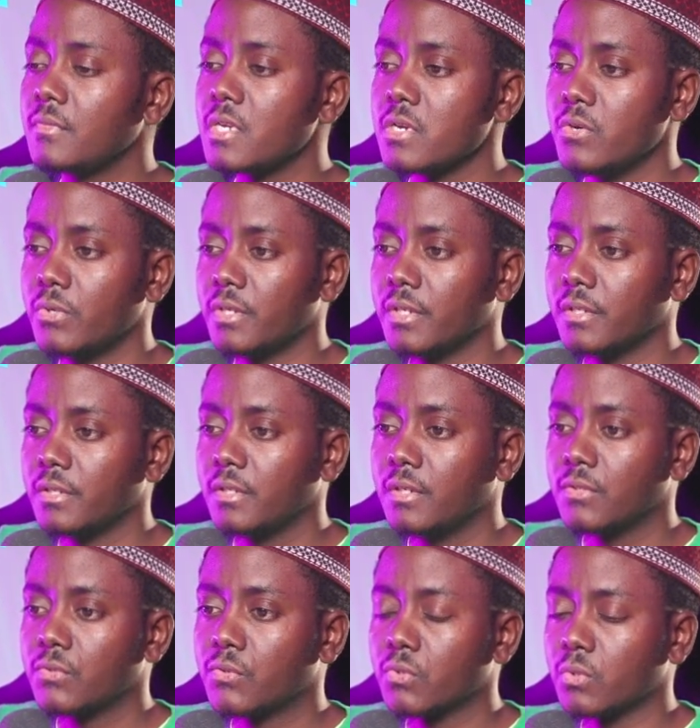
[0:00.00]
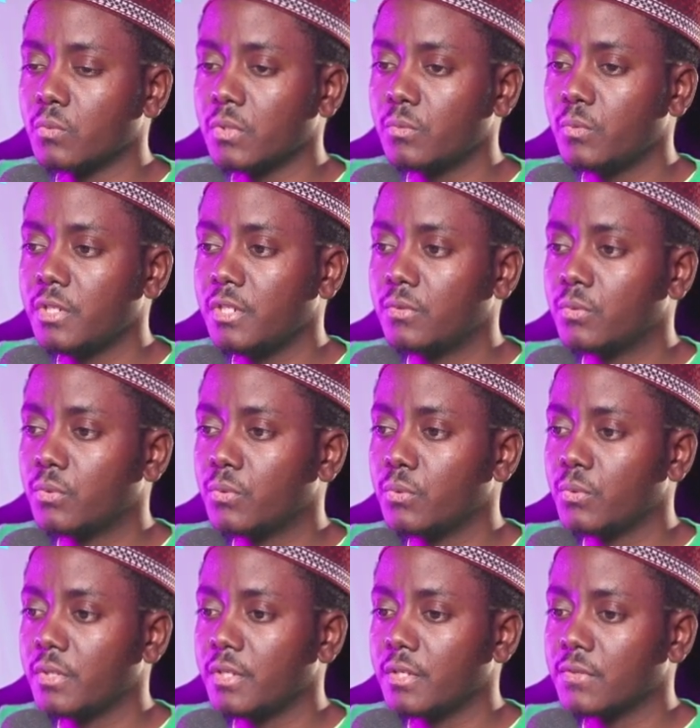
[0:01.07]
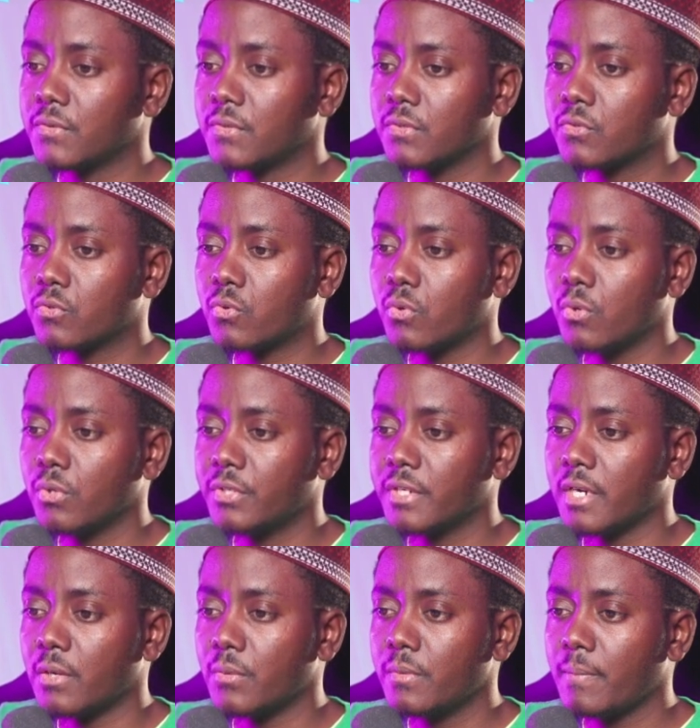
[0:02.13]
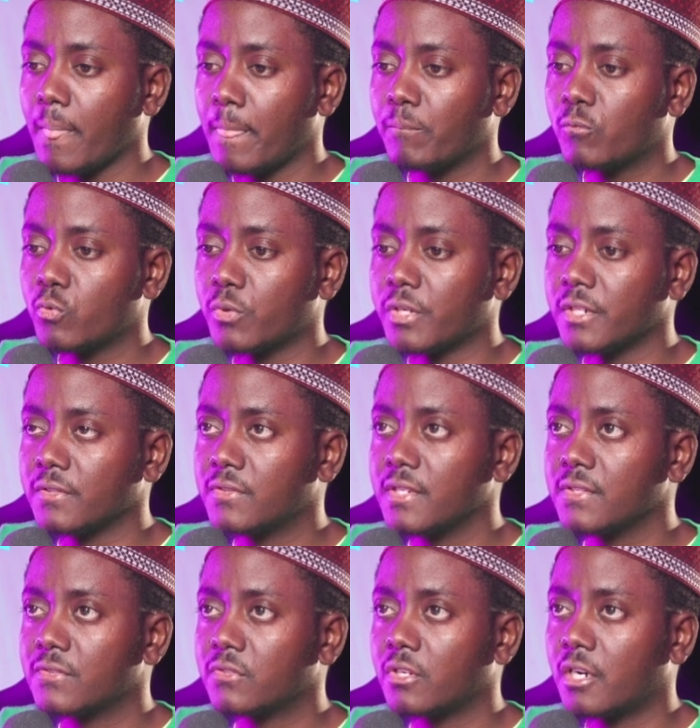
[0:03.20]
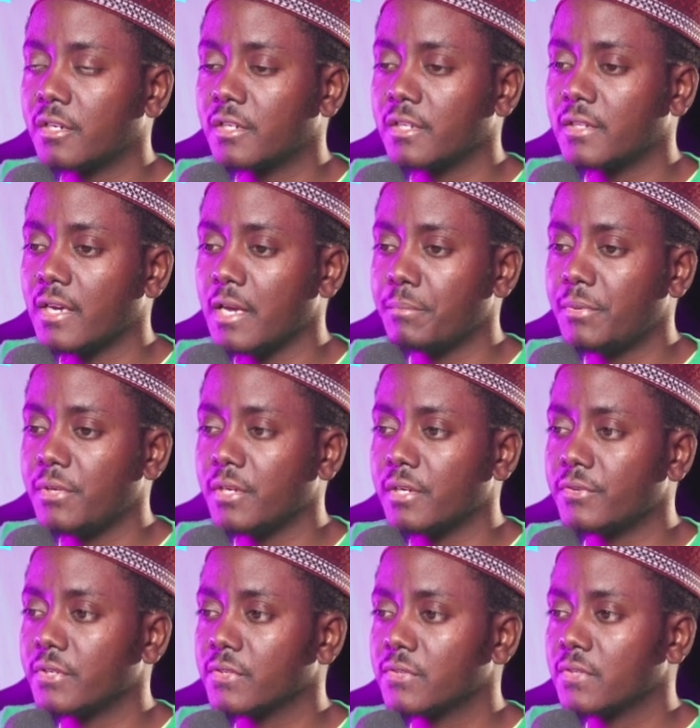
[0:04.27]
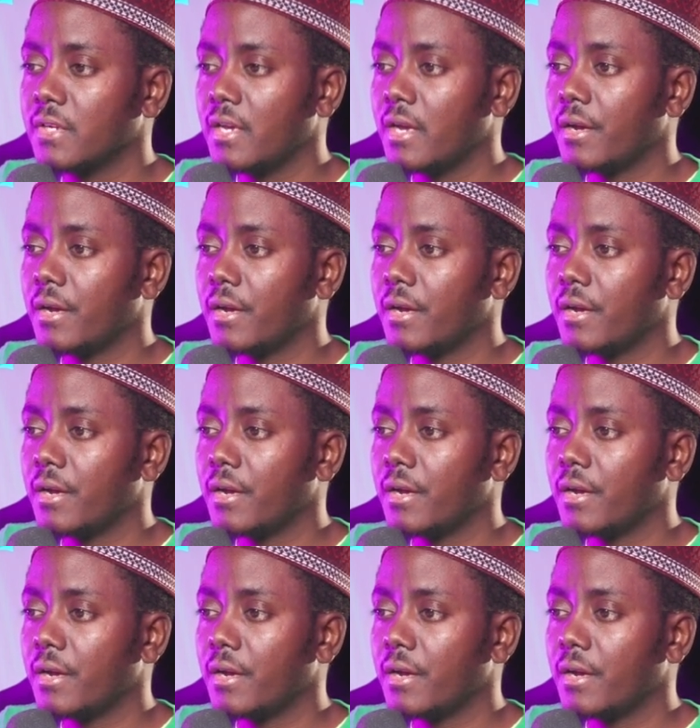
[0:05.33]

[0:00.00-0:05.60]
Okay, so what we need to do is scroll down to where it says target IP address,